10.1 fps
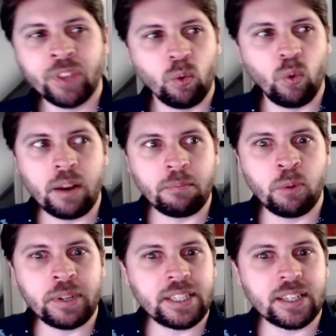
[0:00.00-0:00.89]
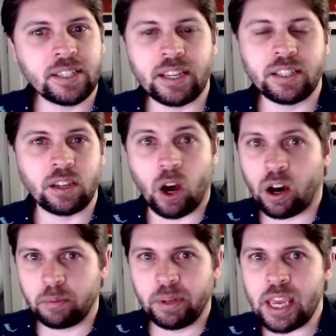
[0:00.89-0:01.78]
What moments exist
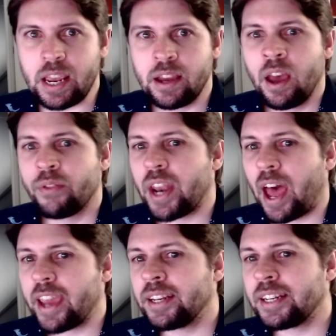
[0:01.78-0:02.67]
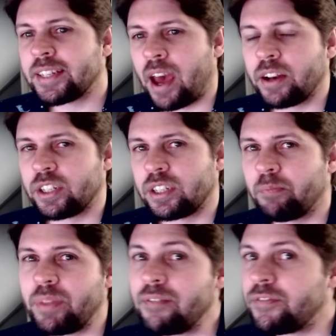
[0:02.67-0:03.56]
audibly that I can attach
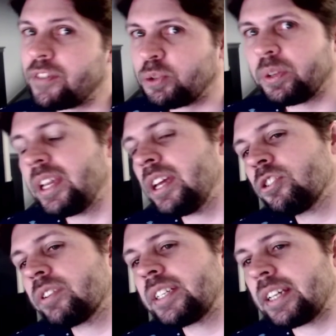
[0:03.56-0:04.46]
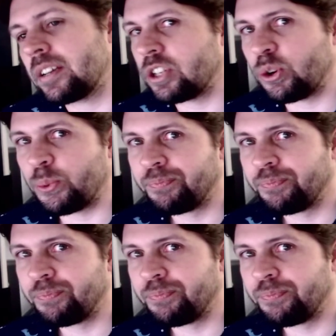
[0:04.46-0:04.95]
something visually interesting to?